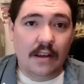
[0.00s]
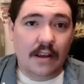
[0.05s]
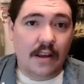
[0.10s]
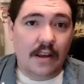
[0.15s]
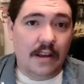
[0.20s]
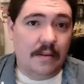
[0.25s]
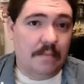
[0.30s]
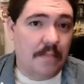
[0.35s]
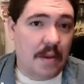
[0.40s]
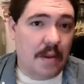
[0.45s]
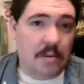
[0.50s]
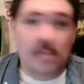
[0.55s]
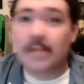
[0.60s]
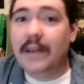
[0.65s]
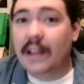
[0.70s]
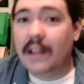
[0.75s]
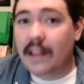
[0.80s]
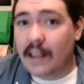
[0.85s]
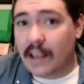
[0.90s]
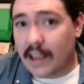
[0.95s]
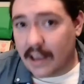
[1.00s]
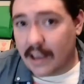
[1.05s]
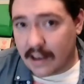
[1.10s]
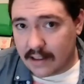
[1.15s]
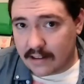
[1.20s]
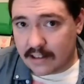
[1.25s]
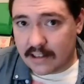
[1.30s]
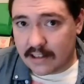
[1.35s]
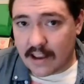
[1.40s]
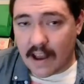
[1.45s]
memorabilia and
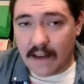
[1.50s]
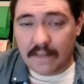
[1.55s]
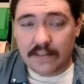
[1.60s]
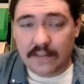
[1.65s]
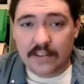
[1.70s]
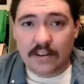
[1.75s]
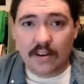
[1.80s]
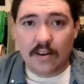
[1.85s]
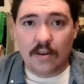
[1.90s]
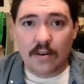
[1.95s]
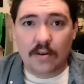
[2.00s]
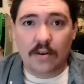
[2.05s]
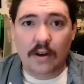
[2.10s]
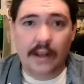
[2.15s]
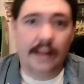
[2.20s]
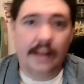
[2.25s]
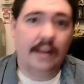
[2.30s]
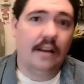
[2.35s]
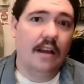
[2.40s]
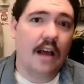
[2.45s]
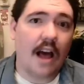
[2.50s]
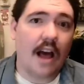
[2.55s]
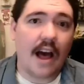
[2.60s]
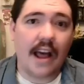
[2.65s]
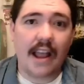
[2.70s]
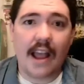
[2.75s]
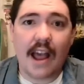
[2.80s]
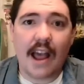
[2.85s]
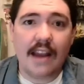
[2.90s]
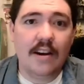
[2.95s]
stuff, so
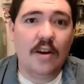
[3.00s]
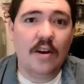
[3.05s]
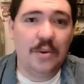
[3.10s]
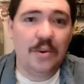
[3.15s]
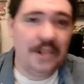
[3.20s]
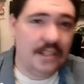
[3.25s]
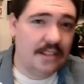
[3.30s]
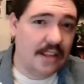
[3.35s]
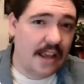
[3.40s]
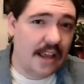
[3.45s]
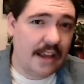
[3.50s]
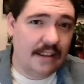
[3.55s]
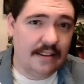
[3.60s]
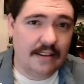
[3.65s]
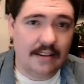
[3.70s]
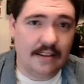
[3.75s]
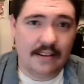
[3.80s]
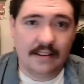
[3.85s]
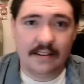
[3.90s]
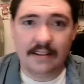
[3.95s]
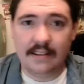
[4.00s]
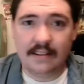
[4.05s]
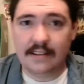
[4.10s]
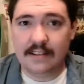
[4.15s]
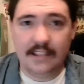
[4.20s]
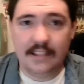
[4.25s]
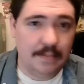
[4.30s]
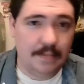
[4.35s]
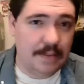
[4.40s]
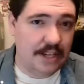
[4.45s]
I know what it's like
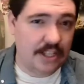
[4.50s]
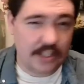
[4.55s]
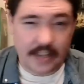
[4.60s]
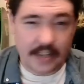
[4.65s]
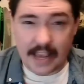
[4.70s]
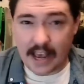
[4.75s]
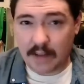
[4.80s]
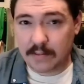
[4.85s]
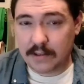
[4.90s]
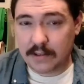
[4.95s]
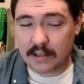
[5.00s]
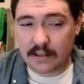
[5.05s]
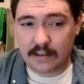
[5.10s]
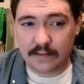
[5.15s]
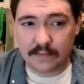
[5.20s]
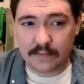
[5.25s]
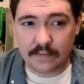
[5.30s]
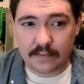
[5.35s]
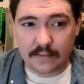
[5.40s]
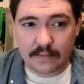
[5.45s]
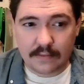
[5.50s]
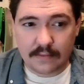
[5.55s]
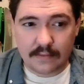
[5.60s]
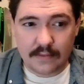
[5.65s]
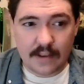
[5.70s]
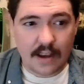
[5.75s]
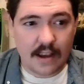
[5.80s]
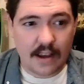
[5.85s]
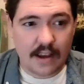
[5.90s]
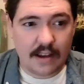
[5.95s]
to be scalped.
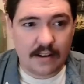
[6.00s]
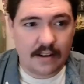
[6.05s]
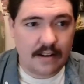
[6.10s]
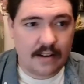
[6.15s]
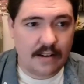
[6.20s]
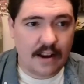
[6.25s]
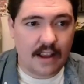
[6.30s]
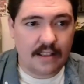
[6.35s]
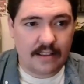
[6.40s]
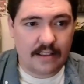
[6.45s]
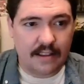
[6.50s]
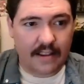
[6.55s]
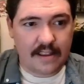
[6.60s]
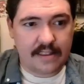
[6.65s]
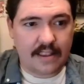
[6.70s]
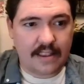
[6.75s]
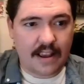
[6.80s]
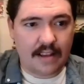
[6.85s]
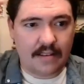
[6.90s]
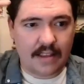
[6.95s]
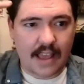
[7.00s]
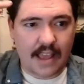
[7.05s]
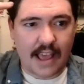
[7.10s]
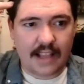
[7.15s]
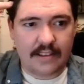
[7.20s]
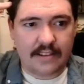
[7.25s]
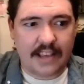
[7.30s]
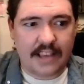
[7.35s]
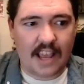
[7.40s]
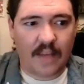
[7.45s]
Not the head
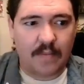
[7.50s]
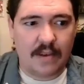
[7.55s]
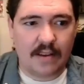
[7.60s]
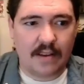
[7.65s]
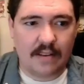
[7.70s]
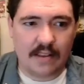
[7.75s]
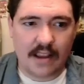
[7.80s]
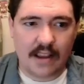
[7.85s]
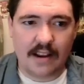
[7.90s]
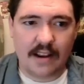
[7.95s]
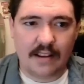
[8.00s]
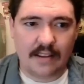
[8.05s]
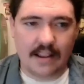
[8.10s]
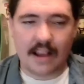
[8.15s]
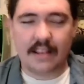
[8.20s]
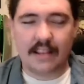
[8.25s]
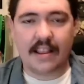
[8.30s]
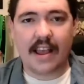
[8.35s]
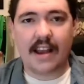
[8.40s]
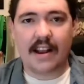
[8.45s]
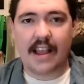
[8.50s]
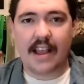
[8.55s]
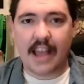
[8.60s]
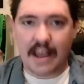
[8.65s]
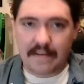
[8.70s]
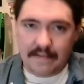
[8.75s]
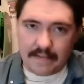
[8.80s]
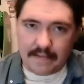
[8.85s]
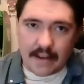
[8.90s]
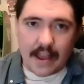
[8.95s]
scalping, not that, I have
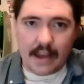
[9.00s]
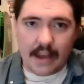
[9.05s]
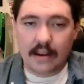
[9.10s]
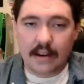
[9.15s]
a head.